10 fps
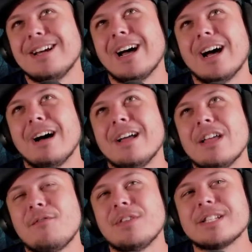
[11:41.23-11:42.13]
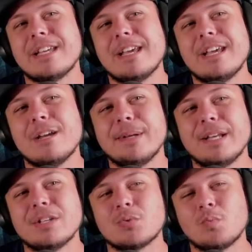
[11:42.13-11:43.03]
If this game
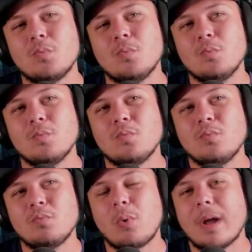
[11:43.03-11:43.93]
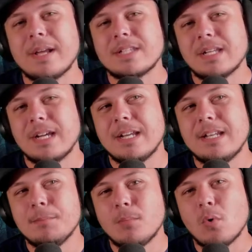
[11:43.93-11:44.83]
is priced
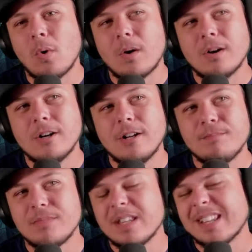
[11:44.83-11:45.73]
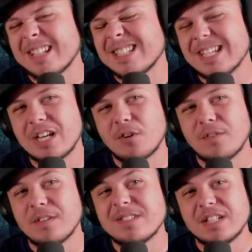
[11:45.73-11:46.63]
any more than like $10 or
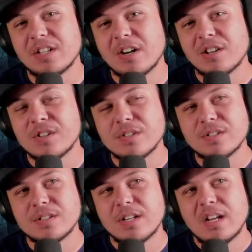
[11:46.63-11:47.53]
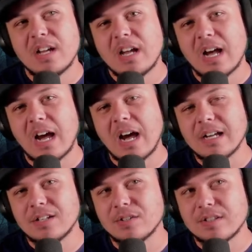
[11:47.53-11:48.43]
$15,
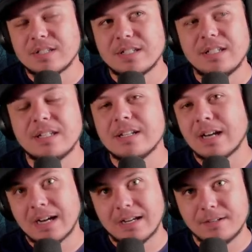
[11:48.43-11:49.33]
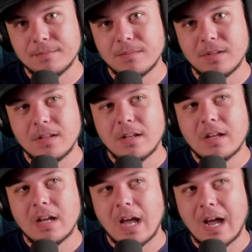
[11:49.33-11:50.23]
I could see it dying.
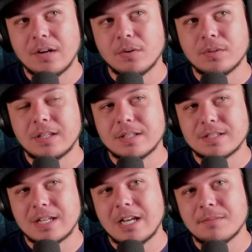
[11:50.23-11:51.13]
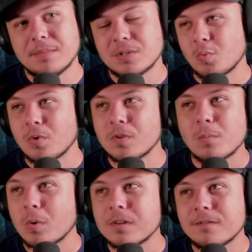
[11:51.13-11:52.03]
I don't think this game is worth
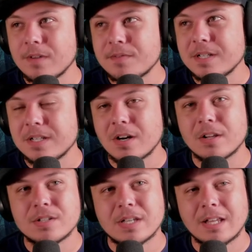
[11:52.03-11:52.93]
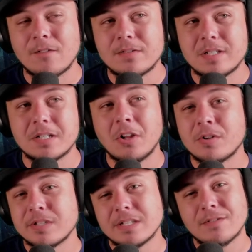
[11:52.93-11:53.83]
more than $15. I think $15
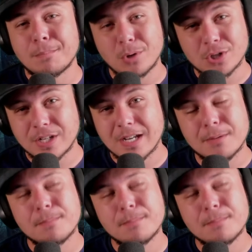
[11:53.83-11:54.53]
is even pushing it.